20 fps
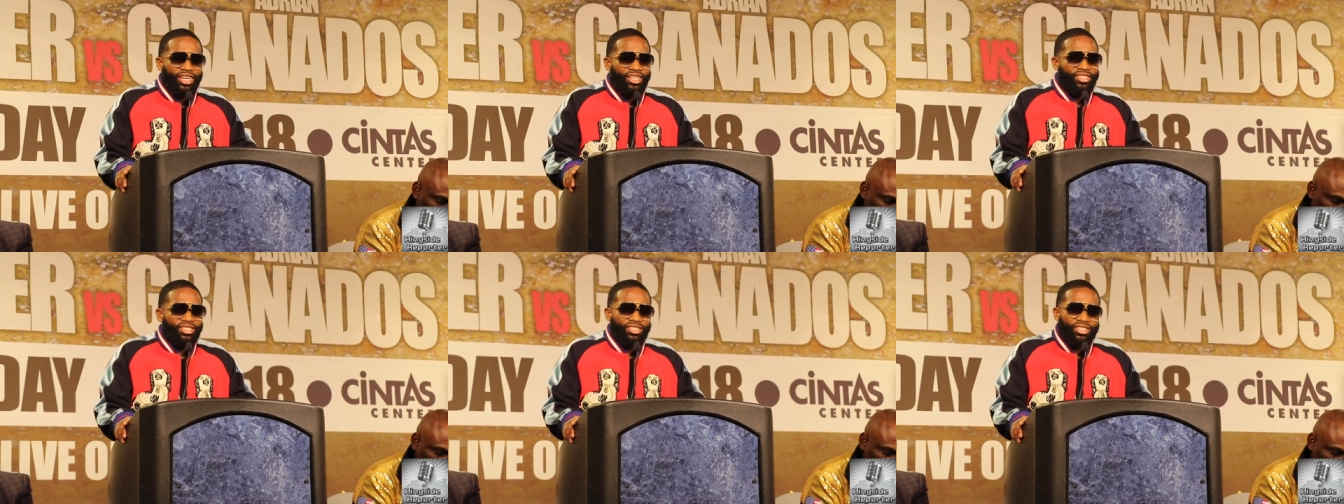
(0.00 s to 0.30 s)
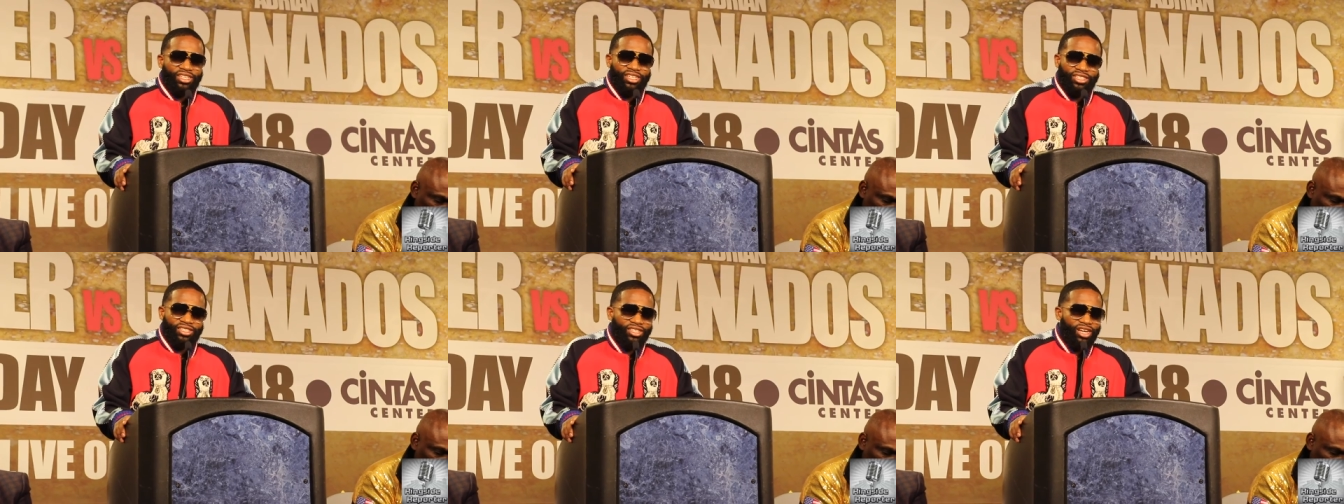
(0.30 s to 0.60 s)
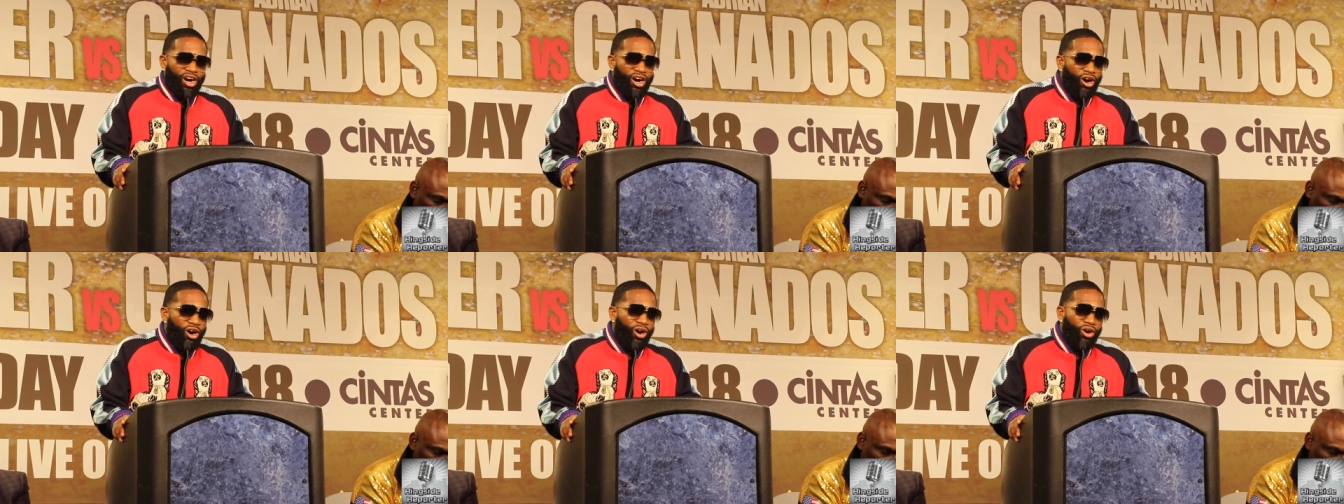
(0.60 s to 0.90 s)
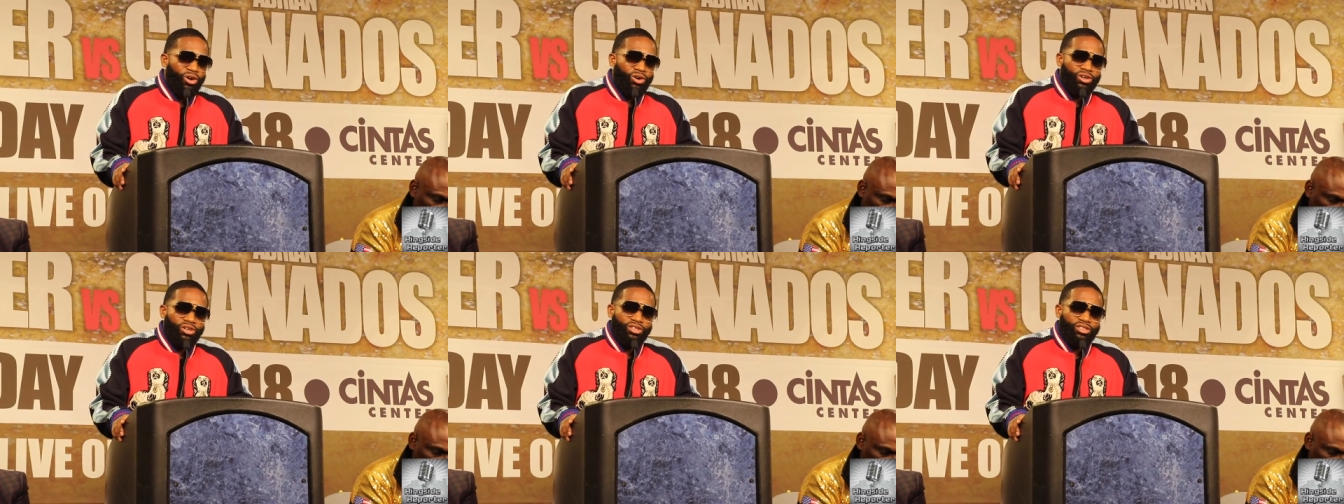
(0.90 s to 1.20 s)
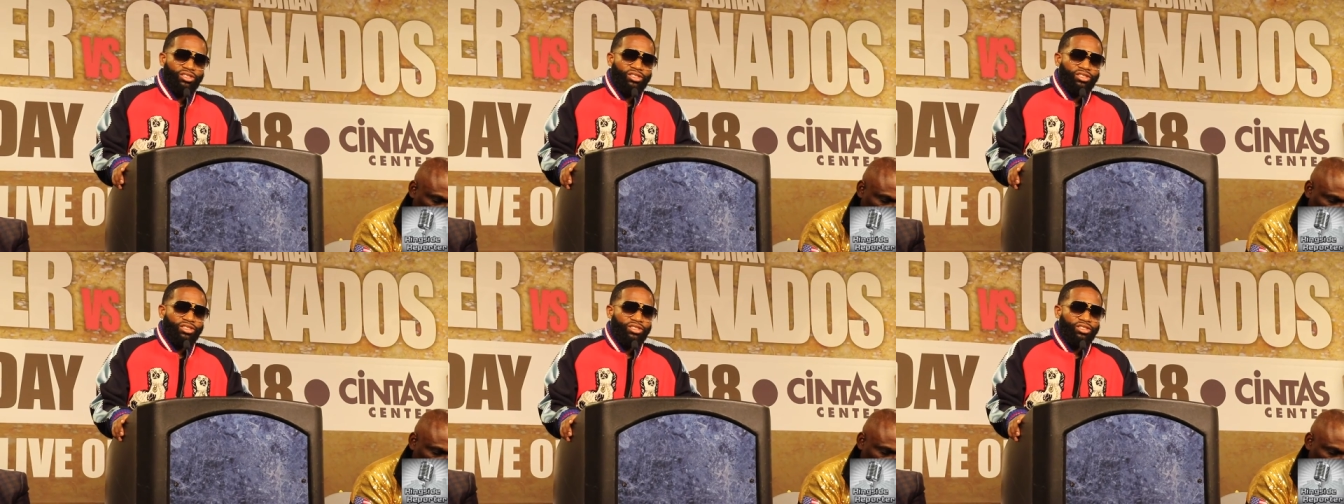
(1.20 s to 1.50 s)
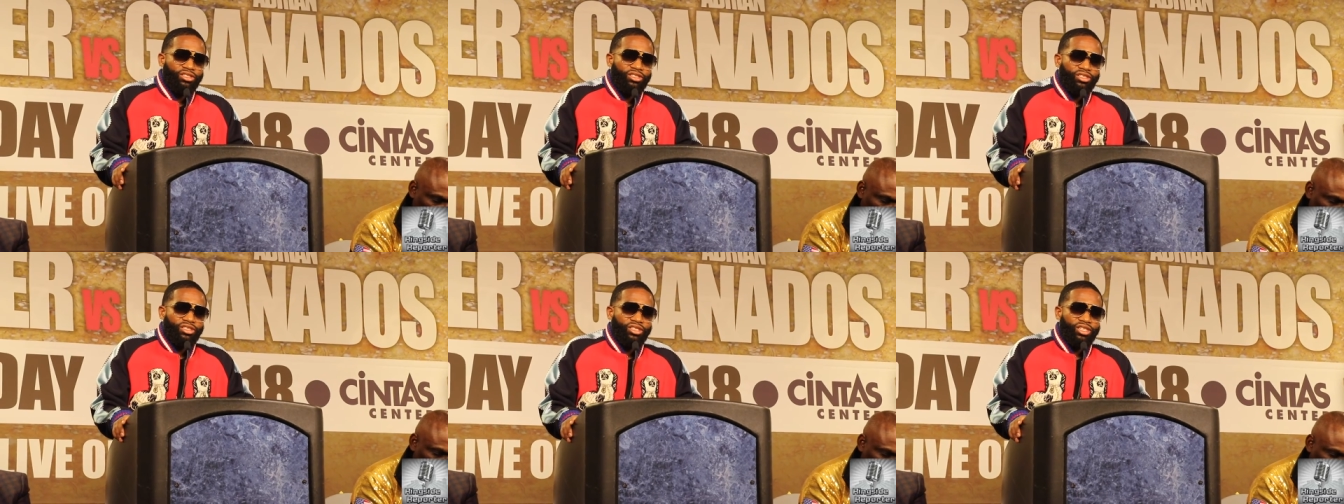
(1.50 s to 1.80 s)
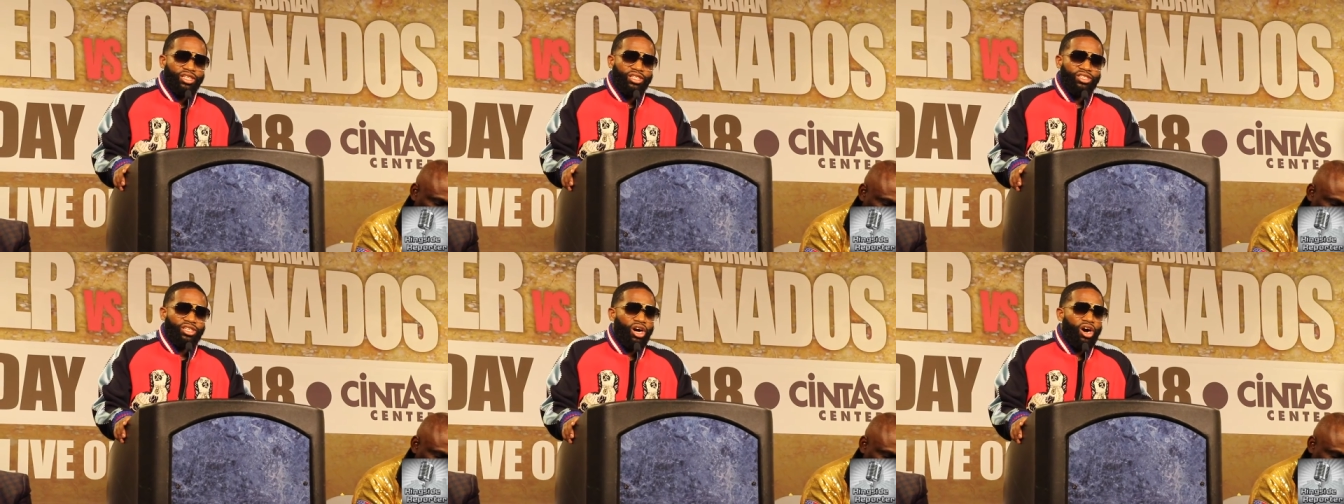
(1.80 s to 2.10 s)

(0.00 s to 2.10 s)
it's it's all it's